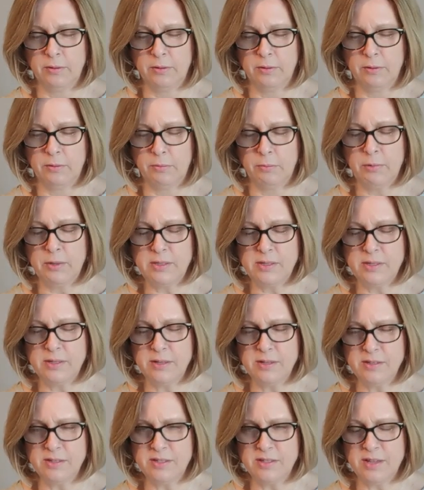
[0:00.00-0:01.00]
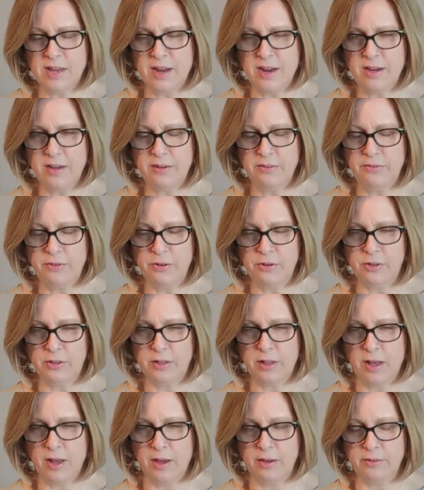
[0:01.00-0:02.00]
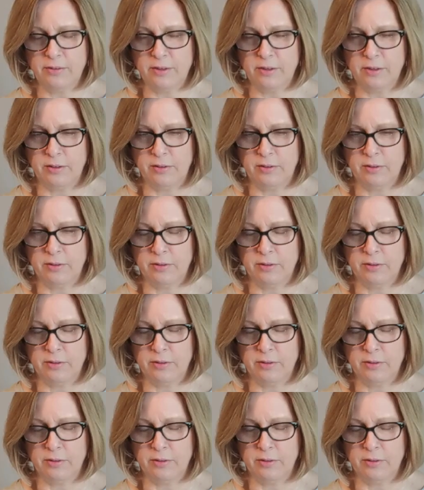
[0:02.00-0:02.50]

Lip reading: What's inside of your closet?